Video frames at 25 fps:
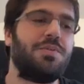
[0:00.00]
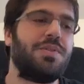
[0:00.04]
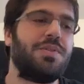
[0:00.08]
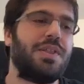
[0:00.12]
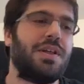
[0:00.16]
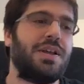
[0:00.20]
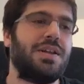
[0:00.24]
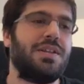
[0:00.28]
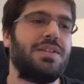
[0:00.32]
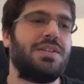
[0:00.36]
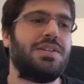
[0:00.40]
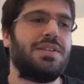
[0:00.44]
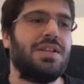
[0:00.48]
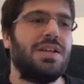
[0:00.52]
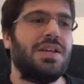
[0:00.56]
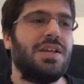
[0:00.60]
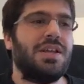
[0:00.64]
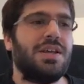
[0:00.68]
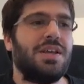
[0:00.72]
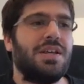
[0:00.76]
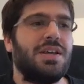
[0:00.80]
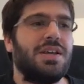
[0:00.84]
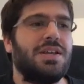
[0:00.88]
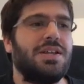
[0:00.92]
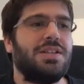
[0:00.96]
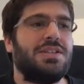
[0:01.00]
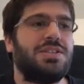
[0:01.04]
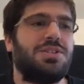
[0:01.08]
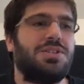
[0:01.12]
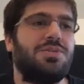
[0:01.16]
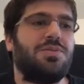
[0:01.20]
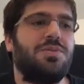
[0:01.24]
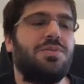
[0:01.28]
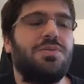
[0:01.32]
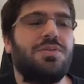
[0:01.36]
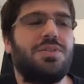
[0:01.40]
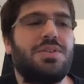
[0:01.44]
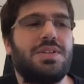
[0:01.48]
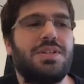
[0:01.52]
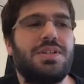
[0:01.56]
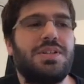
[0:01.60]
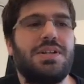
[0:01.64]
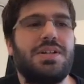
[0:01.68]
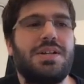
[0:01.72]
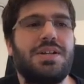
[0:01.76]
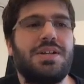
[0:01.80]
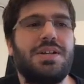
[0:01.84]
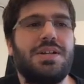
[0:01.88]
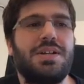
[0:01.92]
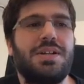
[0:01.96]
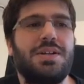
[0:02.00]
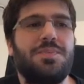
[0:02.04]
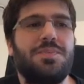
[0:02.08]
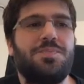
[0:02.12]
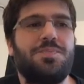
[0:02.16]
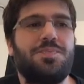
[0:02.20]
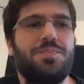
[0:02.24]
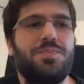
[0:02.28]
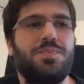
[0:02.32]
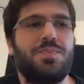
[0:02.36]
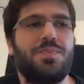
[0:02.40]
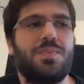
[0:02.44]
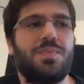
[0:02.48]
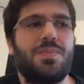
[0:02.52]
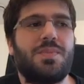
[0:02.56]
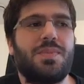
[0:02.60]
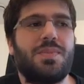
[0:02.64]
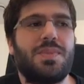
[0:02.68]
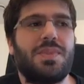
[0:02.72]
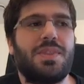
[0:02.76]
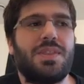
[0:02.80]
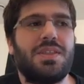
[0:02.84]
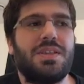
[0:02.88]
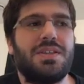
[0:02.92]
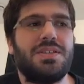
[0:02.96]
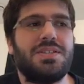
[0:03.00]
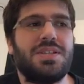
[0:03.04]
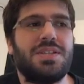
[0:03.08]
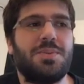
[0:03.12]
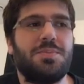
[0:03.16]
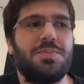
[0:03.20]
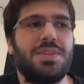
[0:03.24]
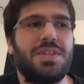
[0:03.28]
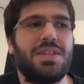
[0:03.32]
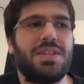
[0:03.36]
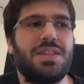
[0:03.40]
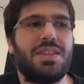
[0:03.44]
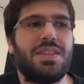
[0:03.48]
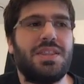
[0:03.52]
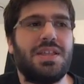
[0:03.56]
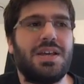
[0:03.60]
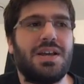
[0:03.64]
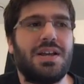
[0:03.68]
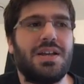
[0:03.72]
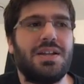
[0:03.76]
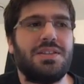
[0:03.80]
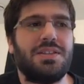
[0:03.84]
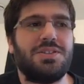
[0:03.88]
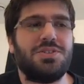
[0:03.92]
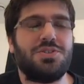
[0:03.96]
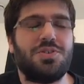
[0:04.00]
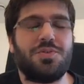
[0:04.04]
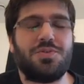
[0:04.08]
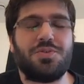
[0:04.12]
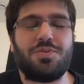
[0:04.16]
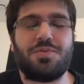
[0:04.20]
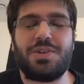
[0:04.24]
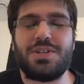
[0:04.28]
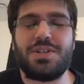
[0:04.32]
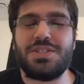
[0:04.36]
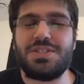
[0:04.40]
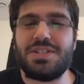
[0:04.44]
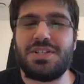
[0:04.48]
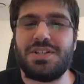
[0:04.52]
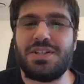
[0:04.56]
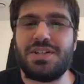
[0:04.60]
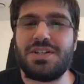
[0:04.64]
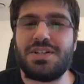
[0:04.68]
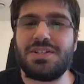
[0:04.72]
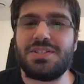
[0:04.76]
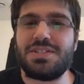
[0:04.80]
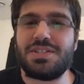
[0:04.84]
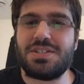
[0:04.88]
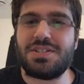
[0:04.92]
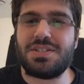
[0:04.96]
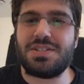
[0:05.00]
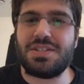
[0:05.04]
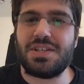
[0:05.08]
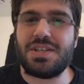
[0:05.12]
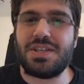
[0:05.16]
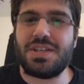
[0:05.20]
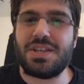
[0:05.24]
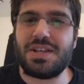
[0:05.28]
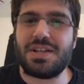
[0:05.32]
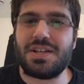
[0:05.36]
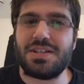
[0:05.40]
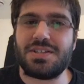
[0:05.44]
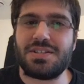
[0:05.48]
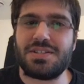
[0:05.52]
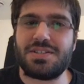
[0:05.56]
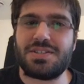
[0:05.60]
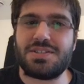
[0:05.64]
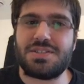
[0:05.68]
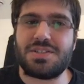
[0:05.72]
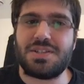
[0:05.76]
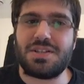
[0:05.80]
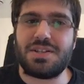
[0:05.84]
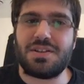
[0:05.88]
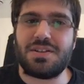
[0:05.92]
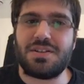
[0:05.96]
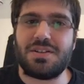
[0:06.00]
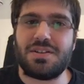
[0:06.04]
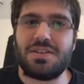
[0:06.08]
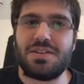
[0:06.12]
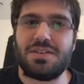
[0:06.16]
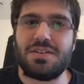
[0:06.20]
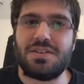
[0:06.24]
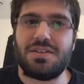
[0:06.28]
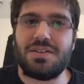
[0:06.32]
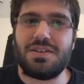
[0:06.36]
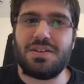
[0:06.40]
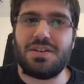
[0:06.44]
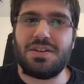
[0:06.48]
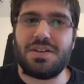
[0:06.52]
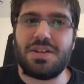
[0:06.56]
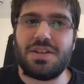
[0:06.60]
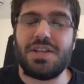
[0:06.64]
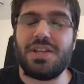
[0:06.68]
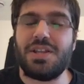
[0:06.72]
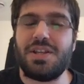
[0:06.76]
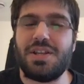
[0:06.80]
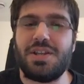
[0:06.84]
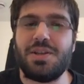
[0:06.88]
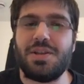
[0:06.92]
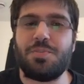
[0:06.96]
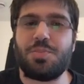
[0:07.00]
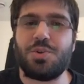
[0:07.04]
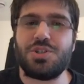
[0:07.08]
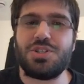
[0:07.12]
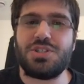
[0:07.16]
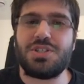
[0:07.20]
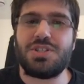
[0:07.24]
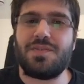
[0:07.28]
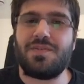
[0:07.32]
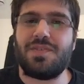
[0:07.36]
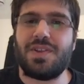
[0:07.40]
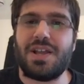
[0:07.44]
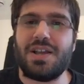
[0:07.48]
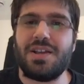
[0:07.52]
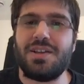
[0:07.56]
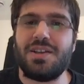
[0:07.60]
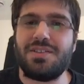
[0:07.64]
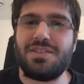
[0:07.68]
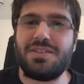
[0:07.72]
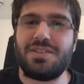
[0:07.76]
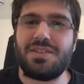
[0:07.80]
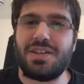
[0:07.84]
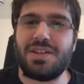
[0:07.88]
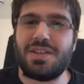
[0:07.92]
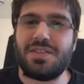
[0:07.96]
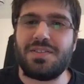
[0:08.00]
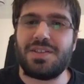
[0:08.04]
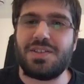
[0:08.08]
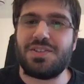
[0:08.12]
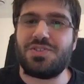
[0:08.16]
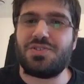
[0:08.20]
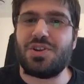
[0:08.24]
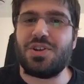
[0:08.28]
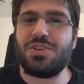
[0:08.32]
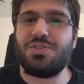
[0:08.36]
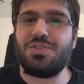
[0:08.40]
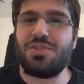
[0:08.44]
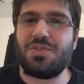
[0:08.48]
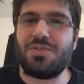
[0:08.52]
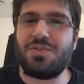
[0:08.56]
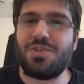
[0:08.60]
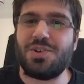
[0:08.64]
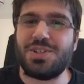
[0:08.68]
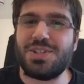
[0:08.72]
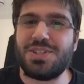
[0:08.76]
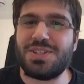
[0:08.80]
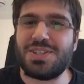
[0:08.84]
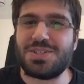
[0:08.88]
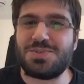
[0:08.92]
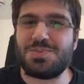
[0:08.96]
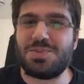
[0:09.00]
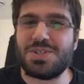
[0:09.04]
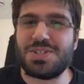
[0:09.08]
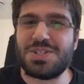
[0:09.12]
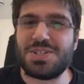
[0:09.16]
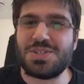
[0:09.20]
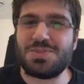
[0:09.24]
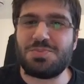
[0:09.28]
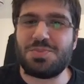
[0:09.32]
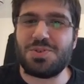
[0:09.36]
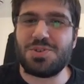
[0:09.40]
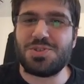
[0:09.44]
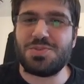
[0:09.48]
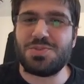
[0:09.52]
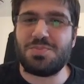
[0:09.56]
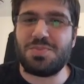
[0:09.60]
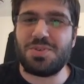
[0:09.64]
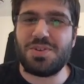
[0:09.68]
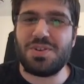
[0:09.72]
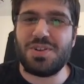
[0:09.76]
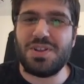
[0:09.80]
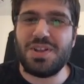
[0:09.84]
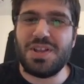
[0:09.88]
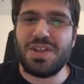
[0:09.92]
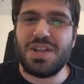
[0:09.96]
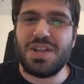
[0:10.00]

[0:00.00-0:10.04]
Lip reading: that it's not something that software engineers see as in a positive light, and they try to avoid it as much as possible.